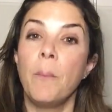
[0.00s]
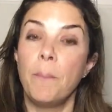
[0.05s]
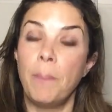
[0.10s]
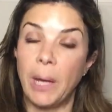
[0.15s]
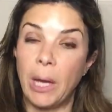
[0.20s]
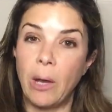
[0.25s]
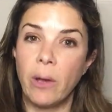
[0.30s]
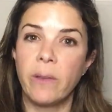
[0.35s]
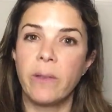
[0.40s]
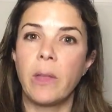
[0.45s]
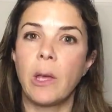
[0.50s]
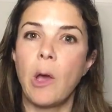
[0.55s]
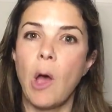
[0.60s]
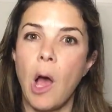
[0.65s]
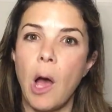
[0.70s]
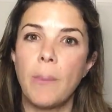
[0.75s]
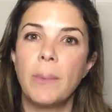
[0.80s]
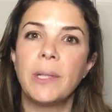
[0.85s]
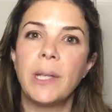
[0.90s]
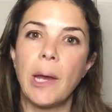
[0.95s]
Because the
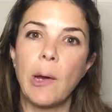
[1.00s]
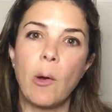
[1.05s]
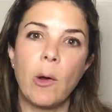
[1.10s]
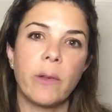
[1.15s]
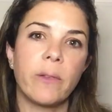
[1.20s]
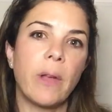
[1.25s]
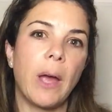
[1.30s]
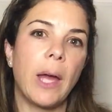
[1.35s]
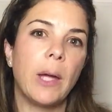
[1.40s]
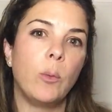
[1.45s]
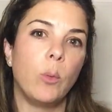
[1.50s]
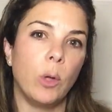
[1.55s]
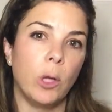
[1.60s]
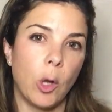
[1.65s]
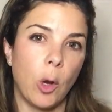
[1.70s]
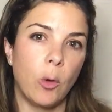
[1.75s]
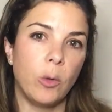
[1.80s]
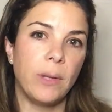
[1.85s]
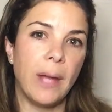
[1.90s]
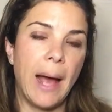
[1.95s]
carbon dioxide will
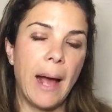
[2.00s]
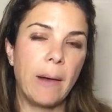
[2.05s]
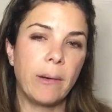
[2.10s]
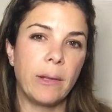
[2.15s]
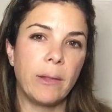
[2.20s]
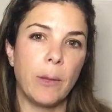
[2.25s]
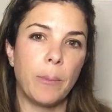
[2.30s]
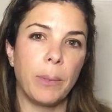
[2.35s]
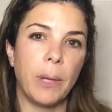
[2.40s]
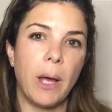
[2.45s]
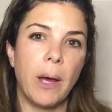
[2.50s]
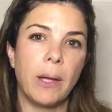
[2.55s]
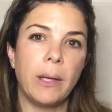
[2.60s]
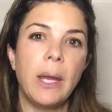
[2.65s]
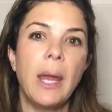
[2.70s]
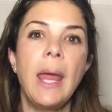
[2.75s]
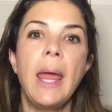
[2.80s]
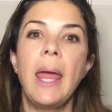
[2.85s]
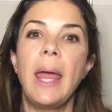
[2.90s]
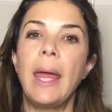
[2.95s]
go down in the
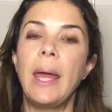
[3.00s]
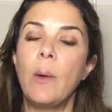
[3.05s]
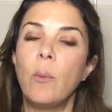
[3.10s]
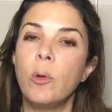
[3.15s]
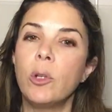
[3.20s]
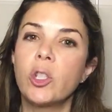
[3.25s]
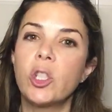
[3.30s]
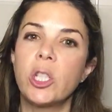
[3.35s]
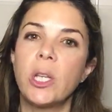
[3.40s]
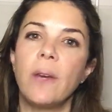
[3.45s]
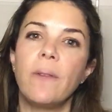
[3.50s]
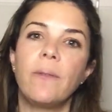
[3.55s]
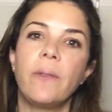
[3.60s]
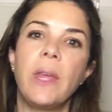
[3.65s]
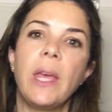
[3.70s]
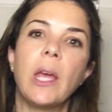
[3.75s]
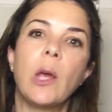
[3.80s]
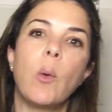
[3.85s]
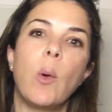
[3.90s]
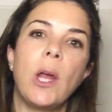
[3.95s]
blood, it will shift
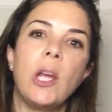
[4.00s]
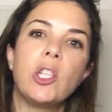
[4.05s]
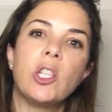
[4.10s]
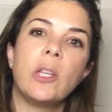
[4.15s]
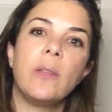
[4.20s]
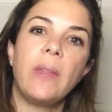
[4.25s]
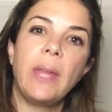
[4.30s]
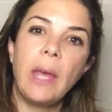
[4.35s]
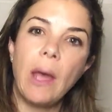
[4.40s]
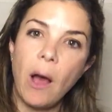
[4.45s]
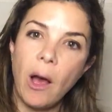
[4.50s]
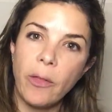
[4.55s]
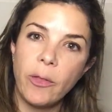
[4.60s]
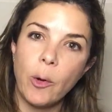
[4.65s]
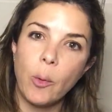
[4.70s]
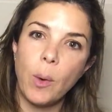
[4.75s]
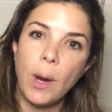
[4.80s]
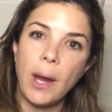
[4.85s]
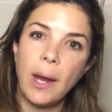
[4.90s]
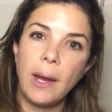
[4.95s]
the equation the
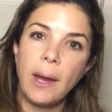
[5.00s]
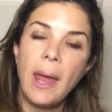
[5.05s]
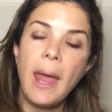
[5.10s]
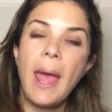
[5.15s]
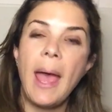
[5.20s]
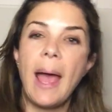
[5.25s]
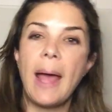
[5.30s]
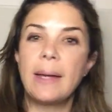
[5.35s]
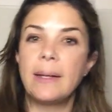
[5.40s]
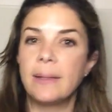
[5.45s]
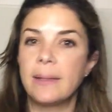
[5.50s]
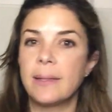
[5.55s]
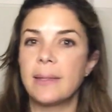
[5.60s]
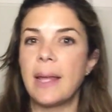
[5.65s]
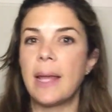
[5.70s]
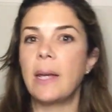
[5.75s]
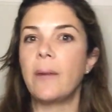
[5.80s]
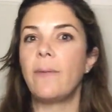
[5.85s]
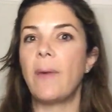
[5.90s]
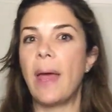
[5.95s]
other way, and
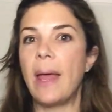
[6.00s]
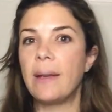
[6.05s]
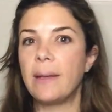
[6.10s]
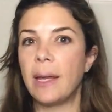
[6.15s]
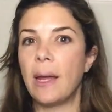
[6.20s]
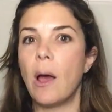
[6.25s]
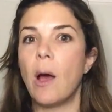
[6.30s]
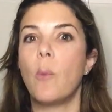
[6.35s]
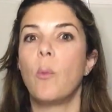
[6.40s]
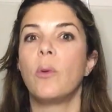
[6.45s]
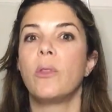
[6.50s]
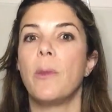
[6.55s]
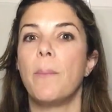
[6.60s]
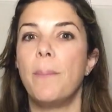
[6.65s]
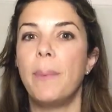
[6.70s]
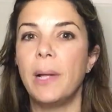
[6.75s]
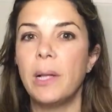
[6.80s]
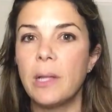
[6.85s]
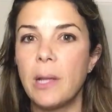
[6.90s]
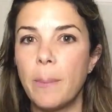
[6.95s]
instead of ending up with a
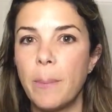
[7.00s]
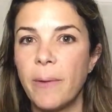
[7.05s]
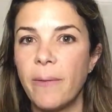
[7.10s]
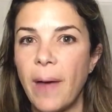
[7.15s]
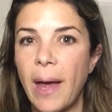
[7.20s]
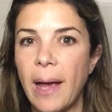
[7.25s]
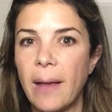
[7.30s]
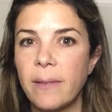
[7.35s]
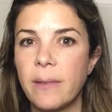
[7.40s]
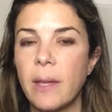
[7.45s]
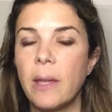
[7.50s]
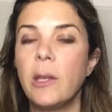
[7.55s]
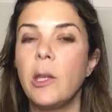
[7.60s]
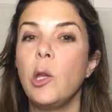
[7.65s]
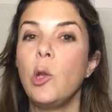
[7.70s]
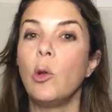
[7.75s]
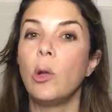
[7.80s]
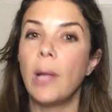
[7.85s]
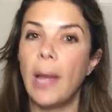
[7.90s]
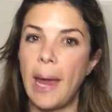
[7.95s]
buildup of acid,
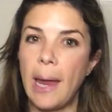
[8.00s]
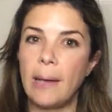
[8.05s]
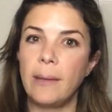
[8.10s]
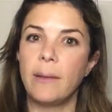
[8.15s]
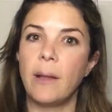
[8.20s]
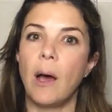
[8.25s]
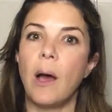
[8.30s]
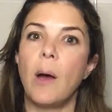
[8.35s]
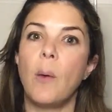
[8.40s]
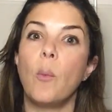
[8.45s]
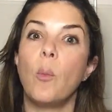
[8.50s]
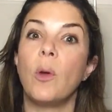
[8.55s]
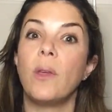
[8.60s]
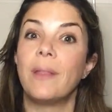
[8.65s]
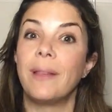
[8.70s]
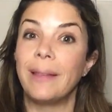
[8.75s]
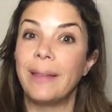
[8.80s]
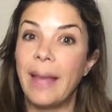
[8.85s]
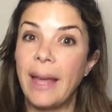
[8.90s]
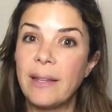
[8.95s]
you'll end up
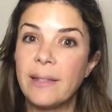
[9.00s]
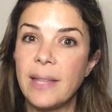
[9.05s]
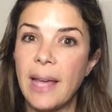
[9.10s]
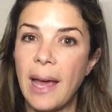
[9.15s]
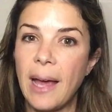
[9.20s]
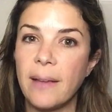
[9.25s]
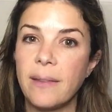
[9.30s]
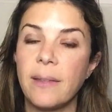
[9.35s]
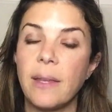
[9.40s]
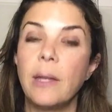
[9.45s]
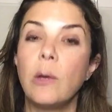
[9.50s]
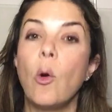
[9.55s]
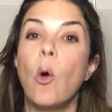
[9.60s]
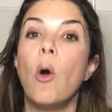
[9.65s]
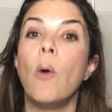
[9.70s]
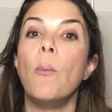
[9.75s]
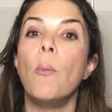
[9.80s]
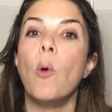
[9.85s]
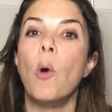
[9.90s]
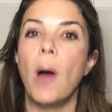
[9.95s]
with less acid
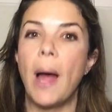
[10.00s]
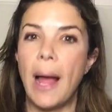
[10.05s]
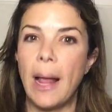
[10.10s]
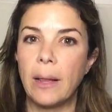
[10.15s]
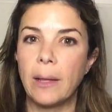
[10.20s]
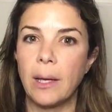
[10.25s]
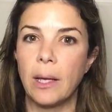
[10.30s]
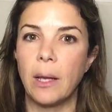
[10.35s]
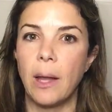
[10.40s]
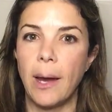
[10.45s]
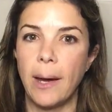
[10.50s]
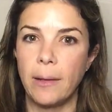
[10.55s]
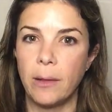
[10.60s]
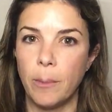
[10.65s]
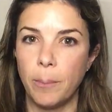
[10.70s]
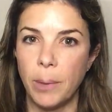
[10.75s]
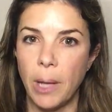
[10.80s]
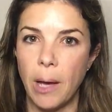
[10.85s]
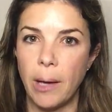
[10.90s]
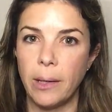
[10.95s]
or more alkali in
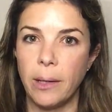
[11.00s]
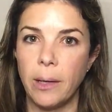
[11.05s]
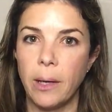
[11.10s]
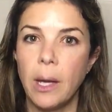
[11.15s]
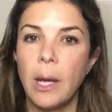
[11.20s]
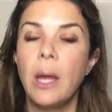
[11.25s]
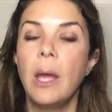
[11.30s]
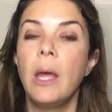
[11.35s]
the blood.